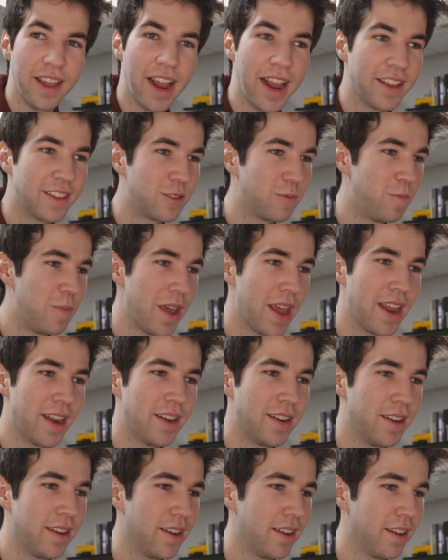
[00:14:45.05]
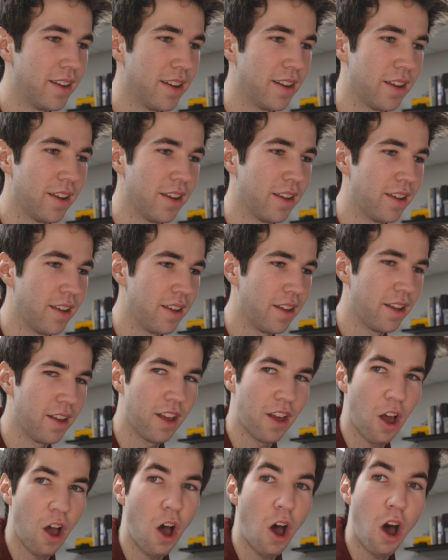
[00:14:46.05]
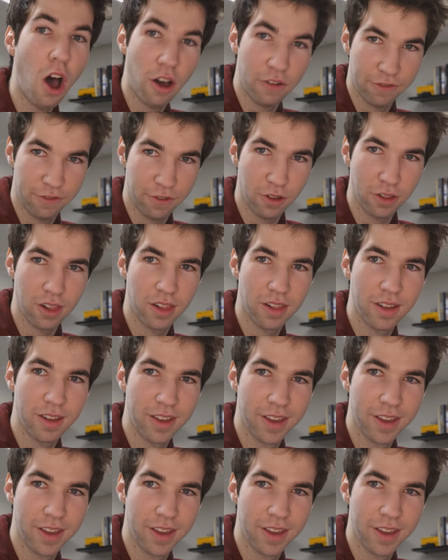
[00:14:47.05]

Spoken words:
it's been awful.